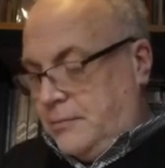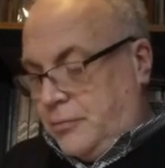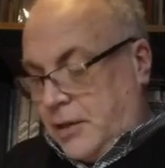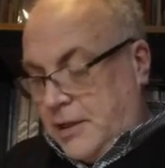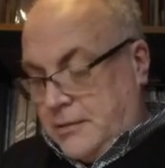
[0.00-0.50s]

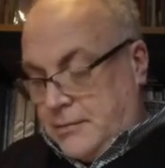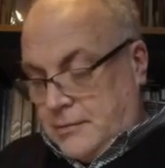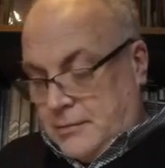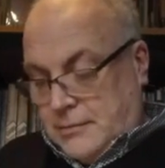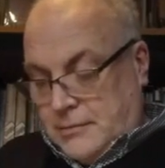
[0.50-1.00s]
Brilliant.
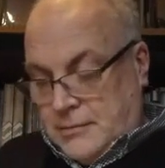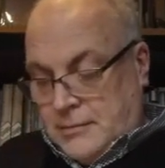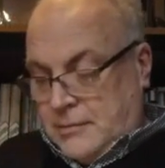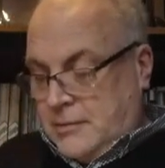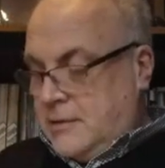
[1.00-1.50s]

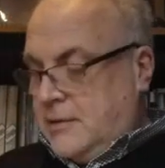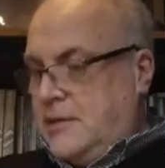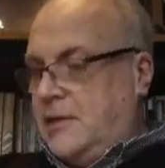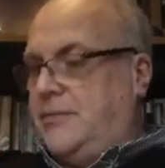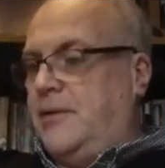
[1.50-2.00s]

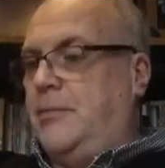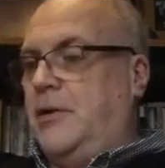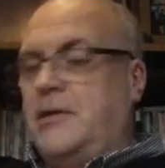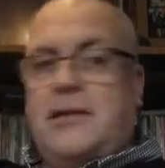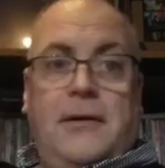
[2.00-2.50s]
It's
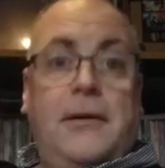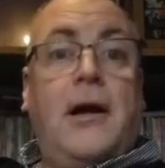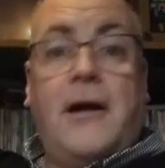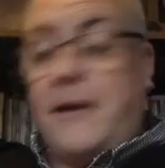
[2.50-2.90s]
fabulous. I